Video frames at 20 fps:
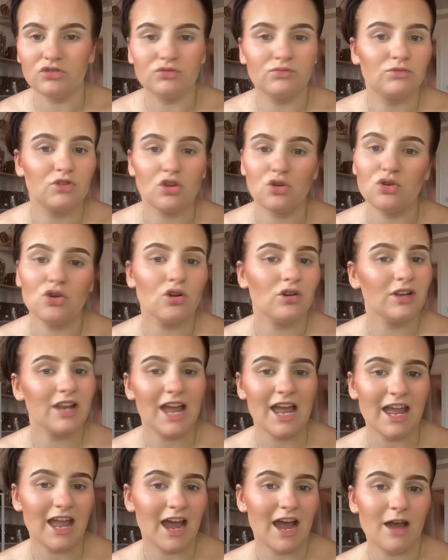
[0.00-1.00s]
Do not
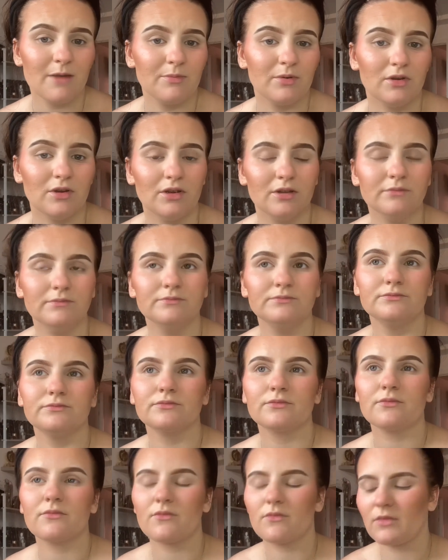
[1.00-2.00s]
let it happen
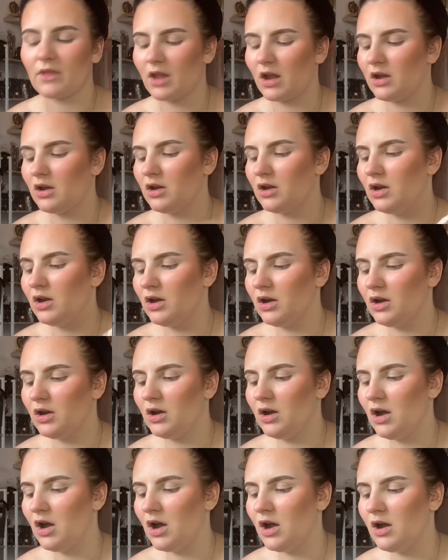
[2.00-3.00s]

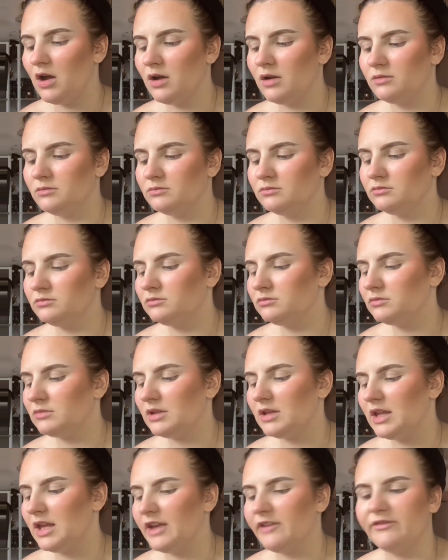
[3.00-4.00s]
um,
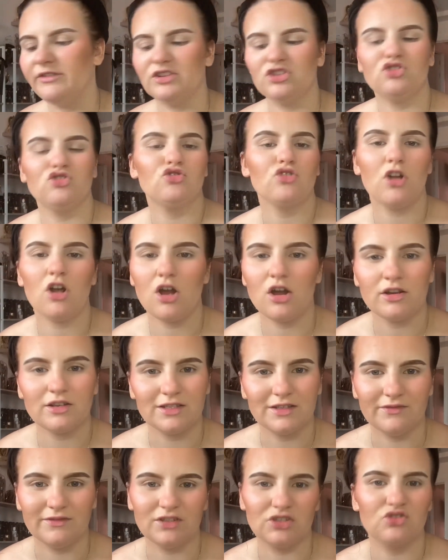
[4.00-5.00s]
if it's drugs,
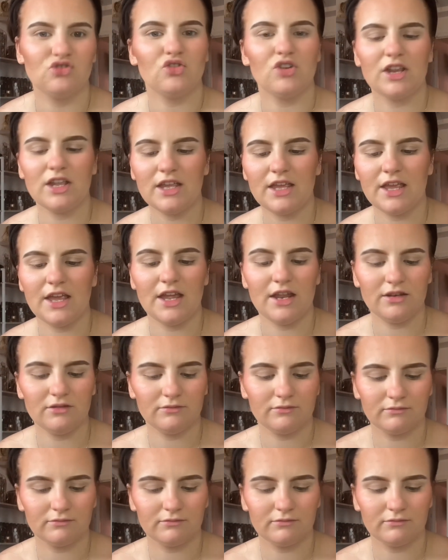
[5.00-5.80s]
if it's drinking,